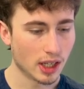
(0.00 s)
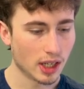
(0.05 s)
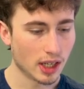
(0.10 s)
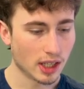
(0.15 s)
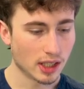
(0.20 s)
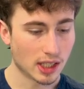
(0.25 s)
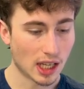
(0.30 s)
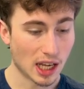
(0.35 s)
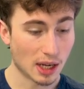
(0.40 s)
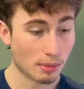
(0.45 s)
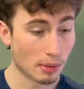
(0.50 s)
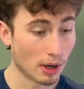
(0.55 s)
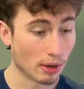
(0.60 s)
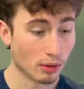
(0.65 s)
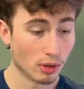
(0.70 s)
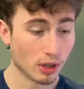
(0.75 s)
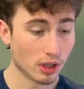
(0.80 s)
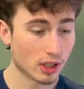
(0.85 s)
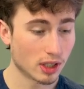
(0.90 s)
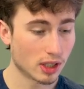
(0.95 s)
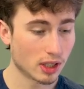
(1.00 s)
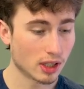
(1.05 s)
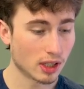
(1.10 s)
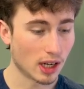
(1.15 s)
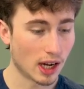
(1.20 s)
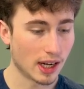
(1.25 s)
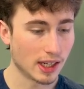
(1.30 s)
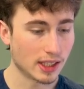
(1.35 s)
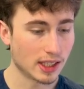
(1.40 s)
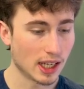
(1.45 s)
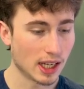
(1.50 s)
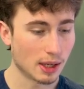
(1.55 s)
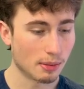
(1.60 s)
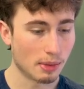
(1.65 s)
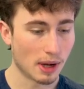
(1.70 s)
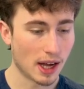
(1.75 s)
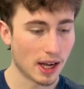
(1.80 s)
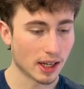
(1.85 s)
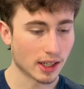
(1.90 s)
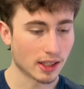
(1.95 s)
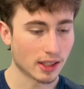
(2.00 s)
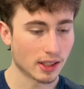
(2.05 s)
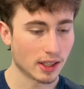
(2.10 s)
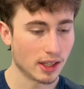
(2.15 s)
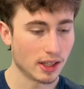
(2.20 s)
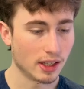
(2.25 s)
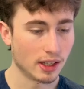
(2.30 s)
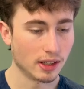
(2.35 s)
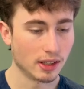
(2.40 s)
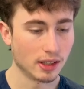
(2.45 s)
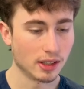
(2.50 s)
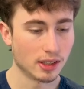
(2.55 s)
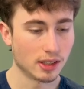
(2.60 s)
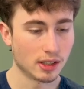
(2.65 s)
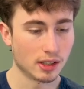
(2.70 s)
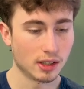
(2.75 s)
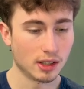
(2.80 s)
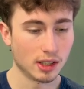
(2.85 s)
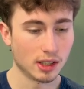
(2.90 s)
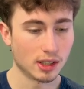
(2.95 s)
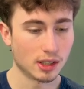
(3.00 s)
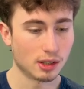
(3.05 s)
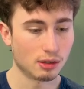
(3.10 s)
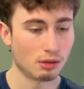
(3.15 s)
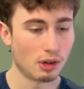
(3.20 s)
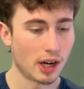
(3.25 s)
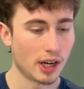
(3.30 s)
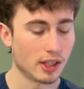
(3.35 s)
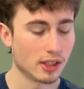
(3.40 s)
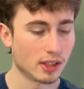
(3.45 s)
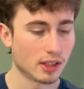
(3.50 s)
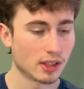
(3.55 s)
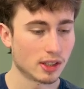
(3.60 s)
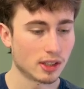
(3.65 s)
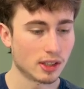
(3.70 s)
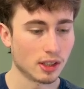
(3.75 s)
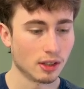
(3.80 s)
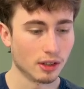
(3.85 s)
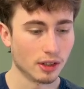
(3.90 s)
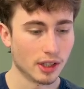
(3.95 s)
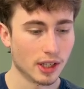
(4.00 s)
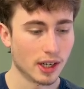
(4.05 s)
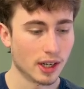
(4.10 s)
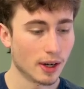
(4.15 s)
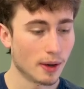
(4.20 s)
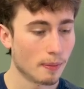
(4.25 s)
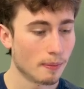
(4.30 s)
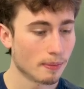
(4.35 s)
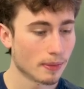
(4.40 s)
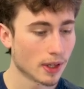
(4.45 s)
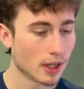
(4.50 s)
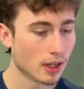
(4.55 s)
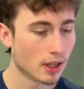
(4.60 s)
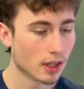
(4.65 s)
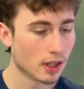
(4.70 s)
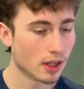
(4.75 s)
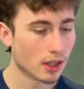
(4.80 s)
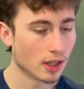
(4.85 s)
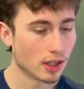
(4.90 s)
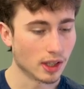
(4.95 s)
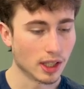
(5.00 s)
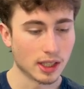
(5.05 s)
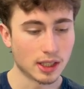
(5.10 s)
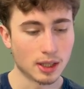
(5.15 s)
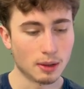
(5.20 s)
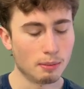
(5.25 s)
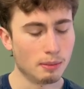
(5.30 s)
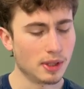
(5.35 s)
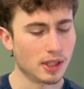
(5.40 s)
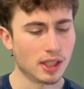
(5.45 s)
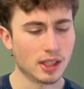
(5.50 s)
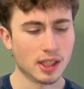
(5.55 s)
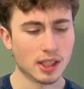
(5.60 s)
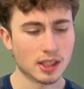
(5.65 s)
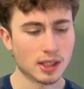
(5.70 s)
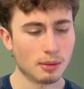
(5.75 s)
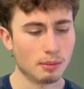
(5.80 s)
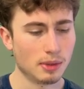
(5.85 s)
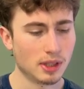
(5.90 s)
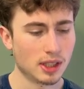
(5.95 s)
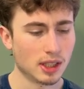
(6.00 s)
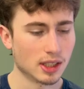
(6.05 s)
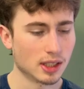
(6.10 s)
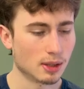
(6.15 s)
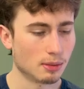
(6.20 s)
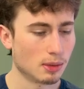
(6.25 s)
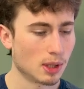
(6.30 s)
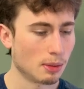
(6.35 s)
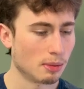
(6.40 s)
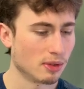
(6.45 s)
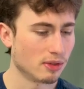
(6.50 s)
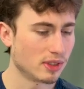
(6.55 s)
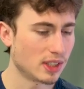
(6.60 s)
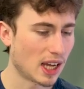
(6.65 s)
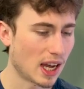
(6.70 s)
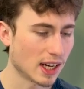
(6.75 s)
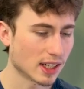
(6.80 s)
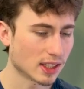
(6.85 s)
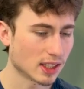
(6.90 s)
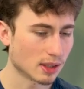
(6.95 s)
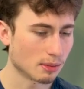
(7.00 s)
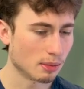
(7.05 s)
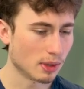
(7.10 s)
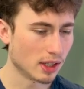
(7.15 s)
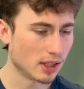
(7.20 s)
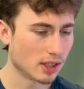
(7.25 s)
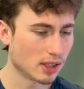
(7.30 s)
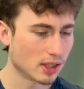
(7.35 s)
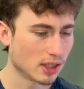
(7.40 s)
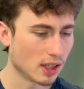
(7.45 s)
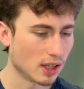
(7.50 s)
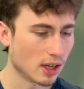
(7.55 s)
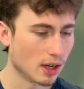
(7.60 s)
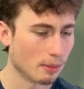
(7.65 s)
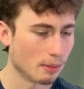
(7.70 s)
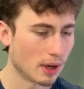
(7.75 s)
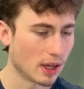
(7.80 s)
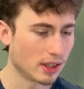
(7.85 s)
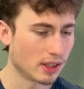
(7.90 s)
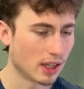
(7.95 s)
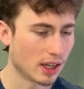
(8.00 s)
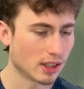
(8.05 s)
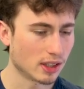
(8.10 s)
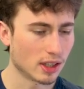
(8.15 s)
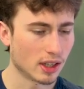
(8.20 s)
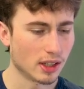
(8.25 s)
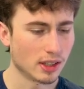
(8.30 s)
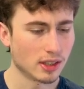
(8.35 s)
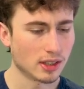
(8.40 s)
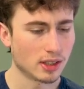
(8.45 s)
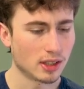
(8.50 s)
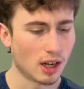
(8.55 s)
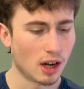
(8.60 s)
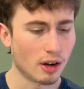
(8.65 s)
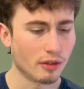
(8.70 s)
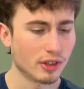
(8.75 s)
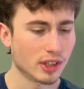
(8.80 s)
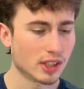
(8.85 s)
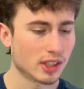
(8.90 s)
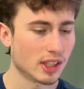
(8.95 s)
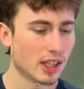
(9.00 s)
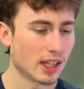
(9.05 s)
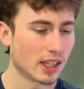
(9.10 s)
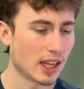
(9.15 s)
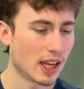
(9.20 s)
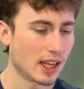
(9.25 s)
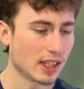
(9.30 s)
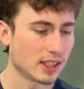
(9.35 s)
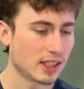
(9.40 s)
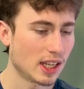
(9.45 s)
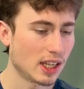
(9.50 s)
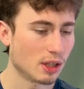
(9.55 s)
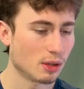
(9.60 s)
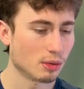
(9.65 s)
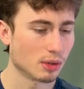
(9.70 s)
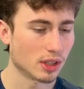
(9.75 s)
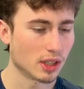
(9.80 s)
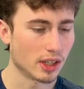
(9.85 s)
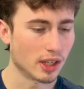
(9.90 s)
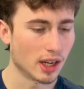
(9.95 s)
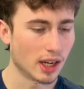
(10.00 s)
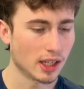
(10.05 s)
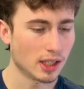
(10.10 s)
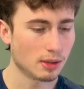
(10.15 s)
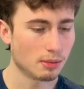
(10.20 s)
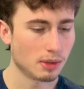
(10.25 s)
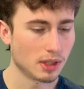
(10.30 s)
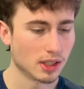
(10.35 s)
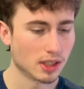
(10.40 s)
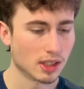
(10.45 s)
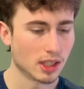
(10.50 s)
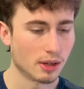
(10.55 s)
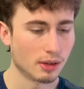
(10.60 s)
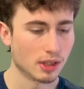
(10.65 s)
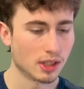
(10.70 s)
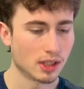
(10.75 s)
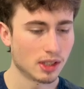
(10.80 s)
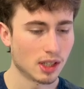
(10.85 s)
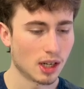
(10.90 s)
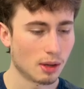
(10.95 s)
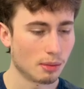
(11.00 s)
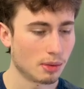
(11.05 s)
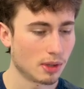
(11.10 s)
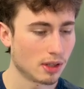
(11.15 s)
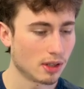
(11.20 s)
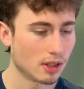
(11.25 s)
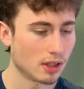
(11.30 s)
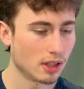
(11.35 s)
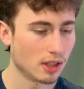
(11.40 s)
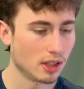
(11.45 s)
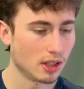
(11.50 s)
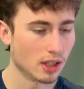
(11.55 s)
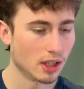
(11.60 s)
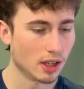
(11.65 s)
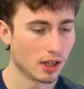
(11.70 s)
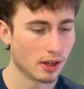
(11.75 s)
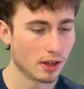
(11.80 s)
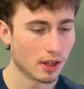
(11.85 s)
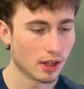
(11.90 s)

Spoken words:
take my rook. I take back, and then this threat is still there. Unless I'm missing some type of tactic, but I thought obviously I can't take with the knight because that would stop the